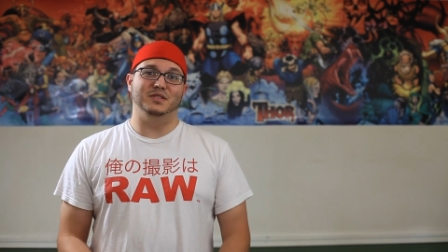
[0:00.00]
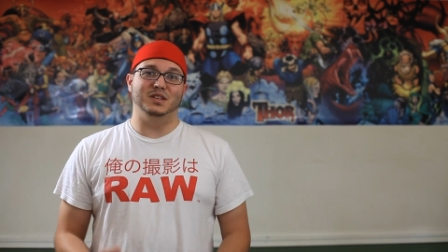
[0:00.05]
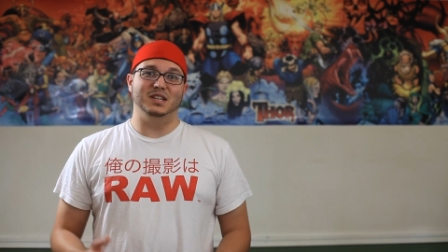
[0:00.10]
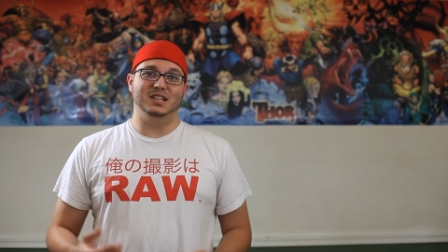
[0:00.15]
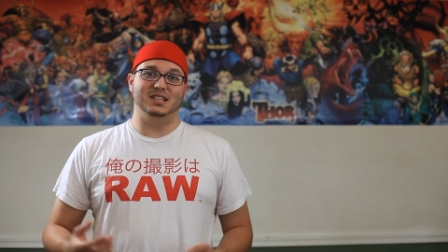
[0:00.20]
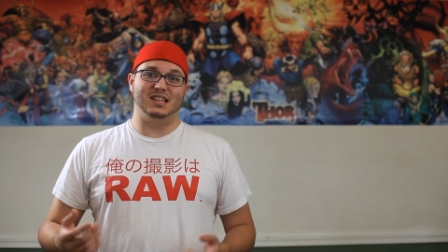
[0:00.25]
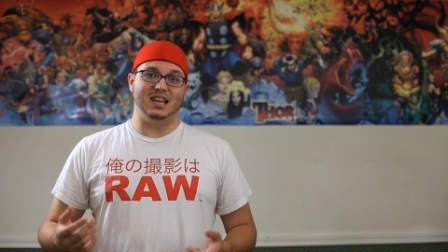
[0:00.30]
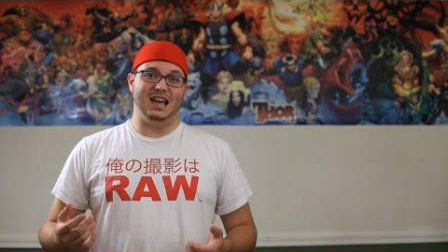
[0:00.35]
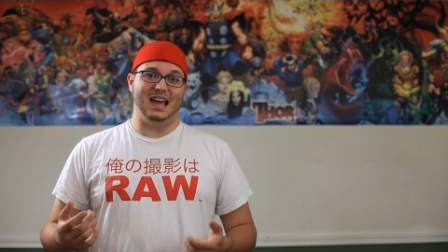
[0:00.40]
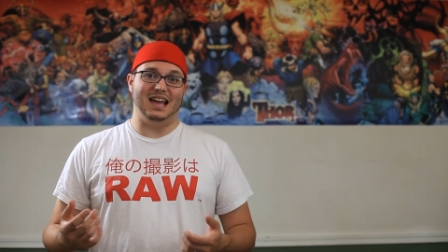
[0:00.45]

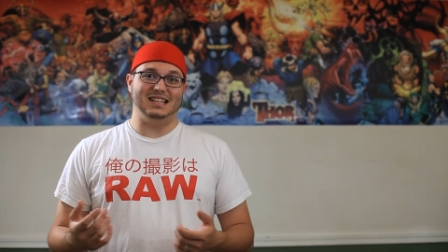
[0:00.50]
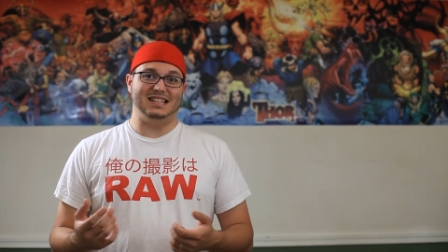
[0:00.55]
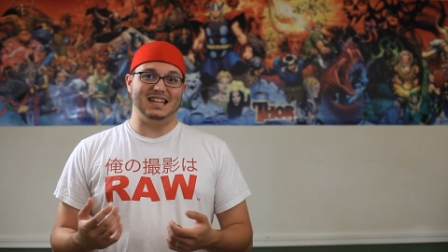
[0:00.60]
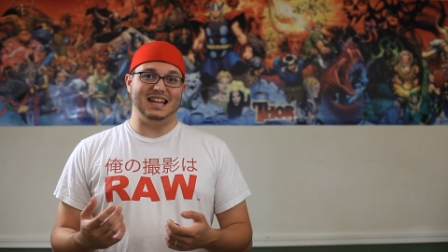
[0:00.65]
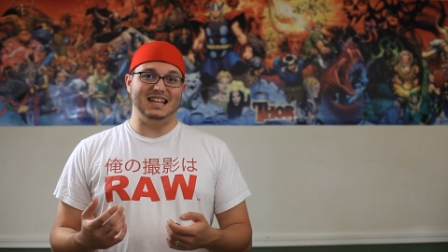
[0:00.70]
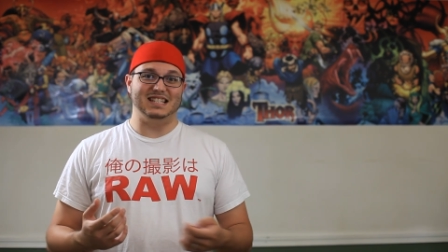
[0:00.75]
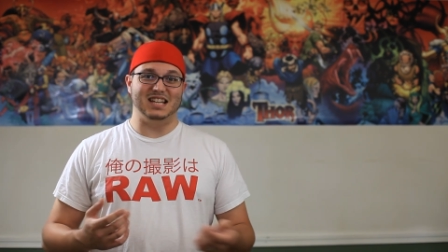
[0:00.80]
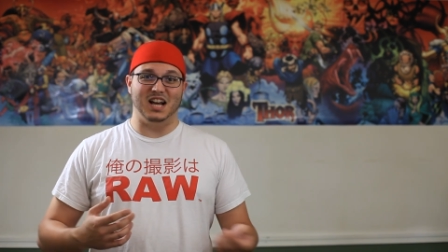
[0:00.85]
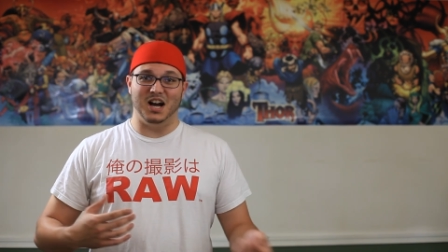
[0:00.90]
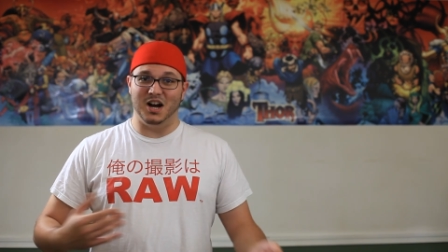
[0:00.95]
this has
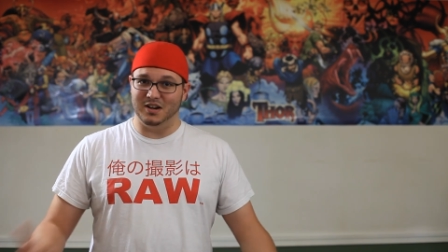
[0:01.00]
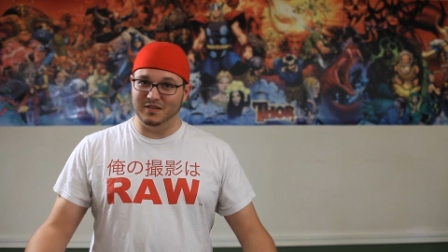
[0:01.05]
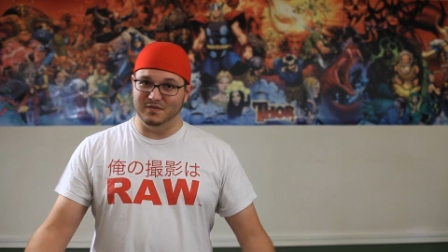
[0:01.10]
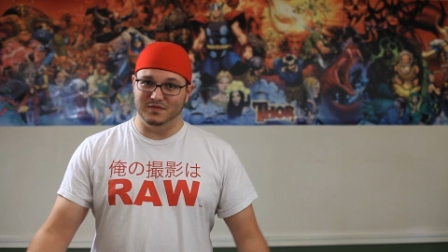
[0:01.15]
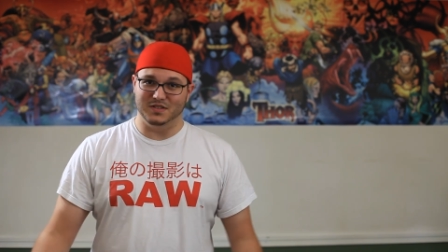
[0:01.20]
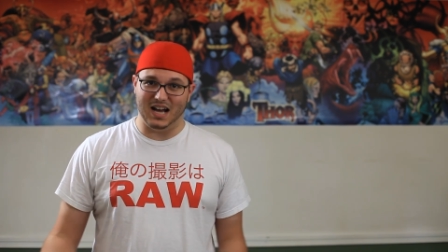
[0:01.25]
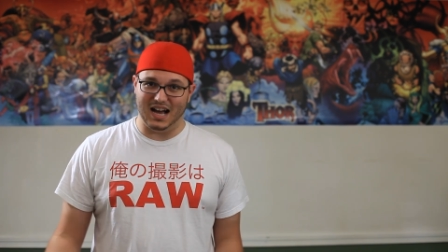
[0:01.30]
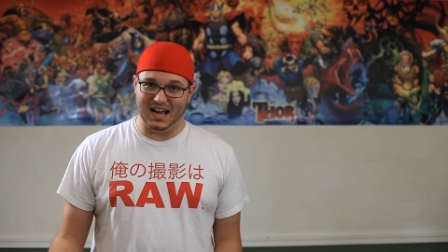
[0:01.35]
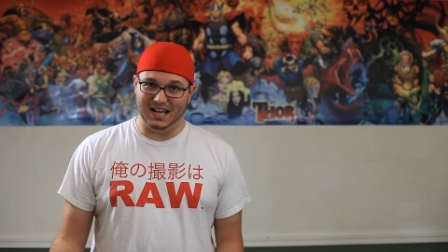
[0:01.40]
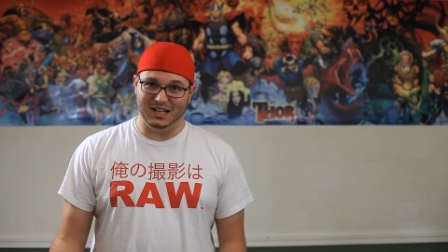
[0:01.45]
a ton of
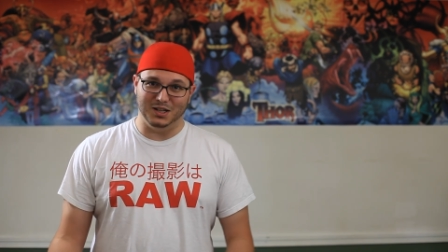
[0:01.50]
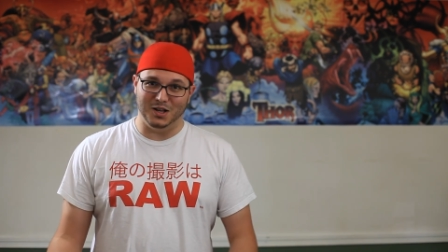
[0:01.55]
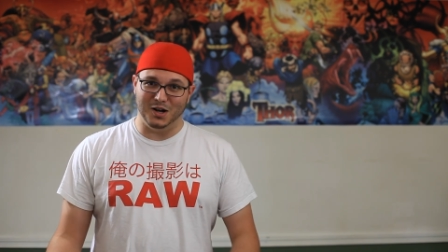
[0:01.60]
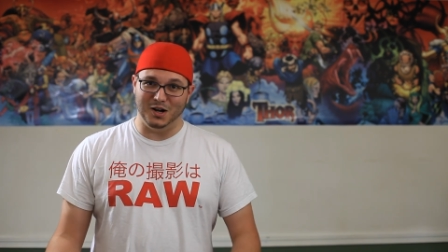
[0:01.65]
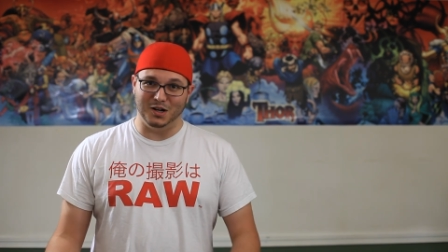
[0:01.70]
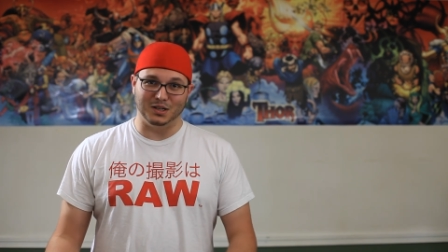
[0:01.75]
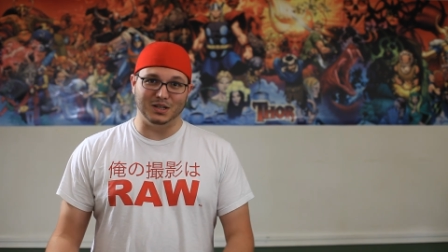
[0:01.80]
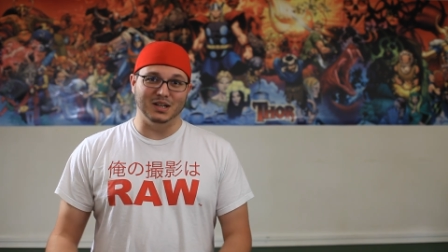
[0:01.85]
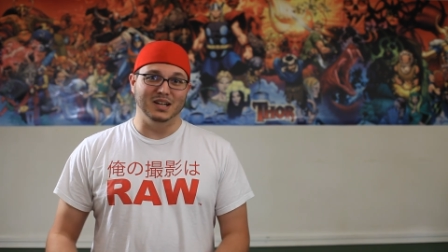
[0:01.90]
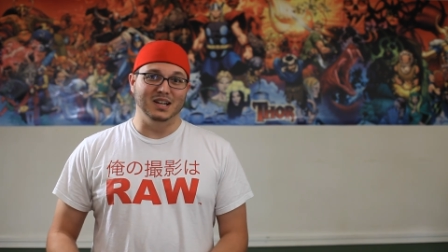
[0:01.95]

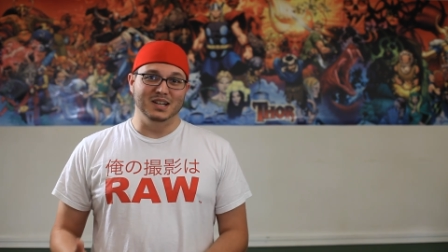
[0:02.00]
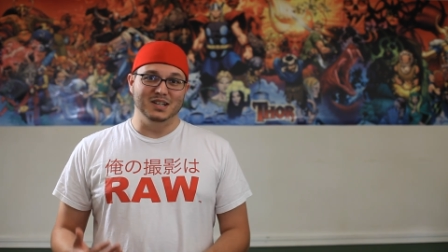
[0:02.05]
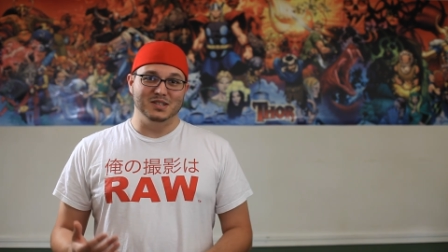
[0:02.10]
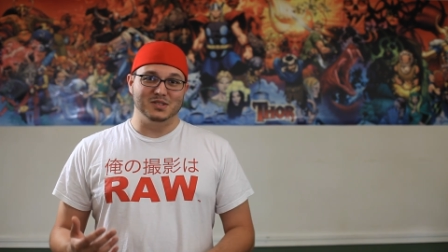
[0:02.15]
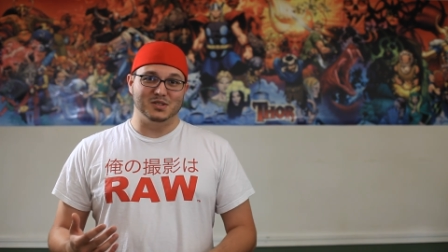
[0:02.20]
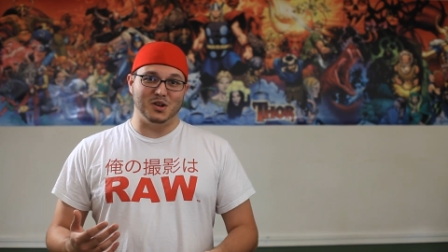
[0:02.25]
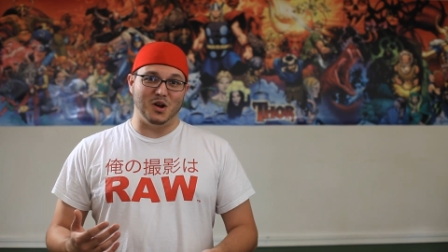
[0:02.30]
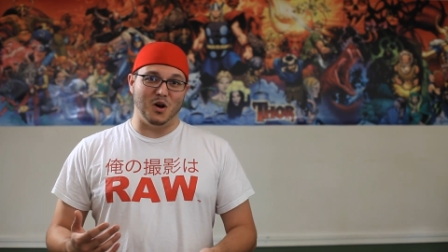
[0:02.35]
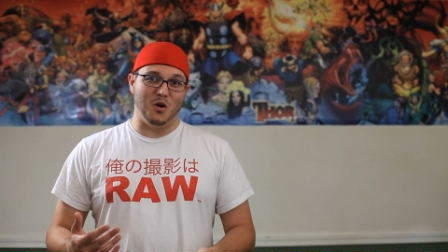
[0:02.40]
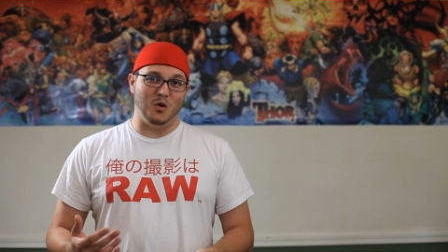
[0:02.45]
dialogue,
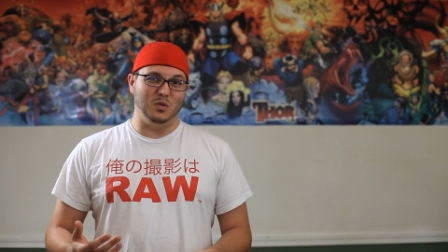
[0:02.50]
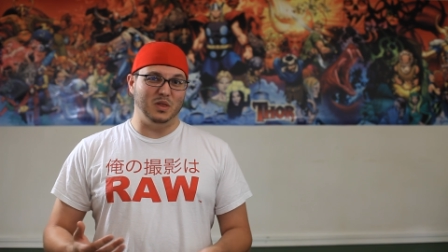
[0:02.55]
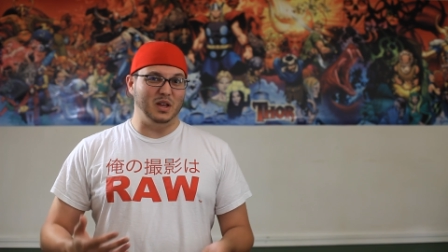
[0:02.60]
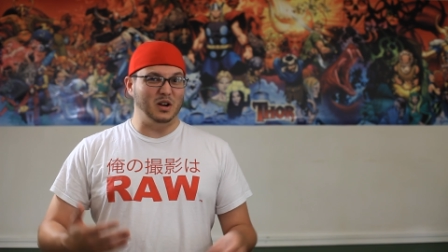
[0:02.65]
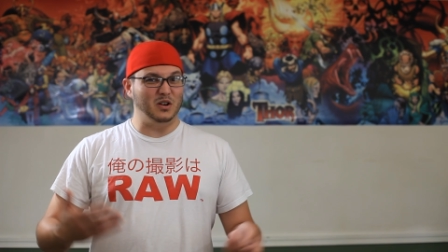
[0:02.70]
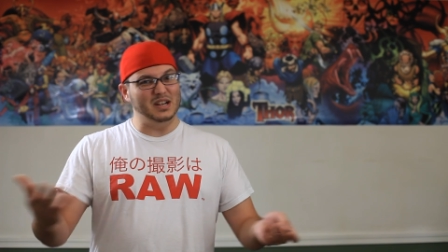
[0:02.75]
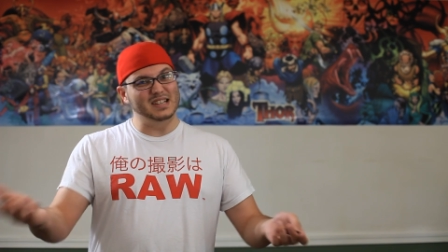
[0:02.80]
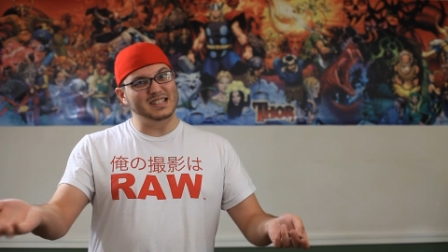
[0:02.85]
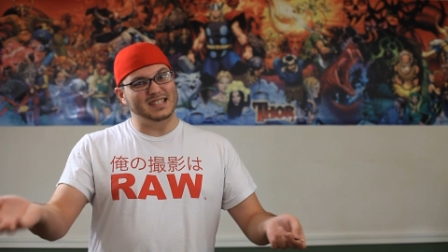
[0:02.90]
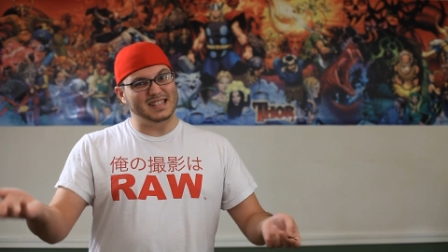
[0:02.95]
so
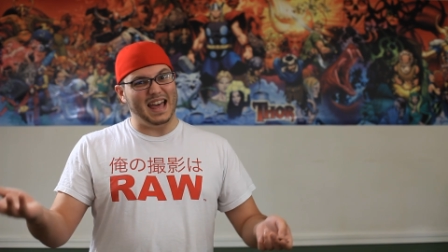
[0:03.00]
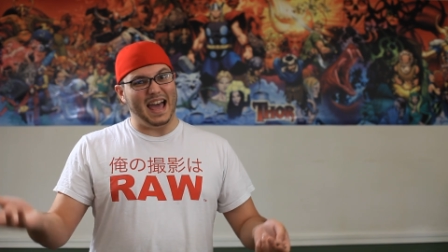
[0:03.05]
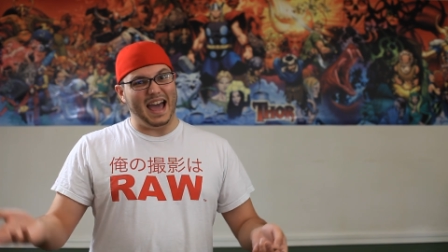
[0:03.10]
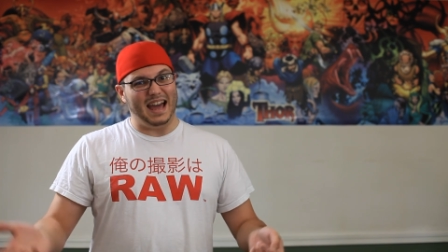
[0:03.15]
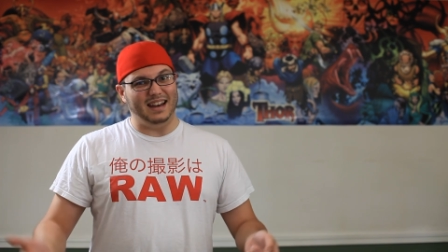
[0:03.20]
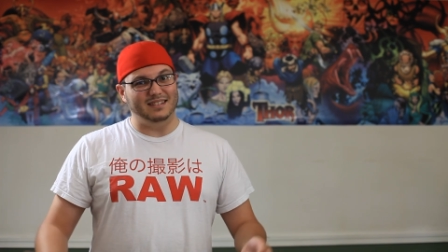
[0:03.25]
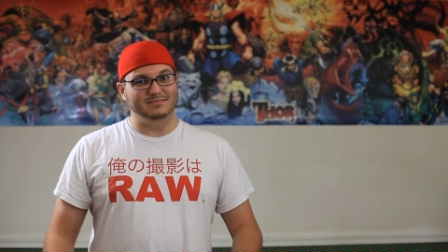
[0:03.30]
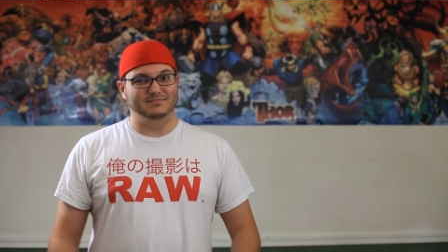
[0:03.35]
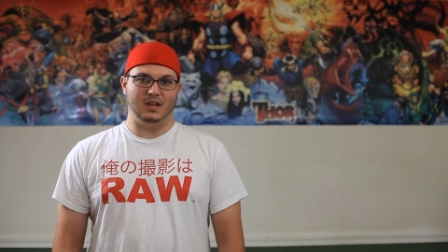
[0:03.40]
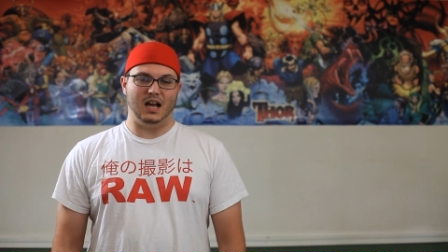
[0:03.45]
there is
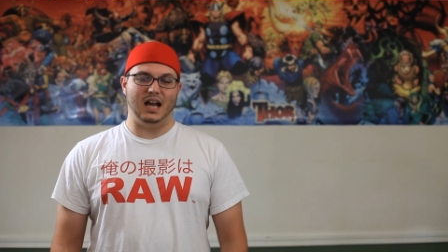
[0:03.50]
that.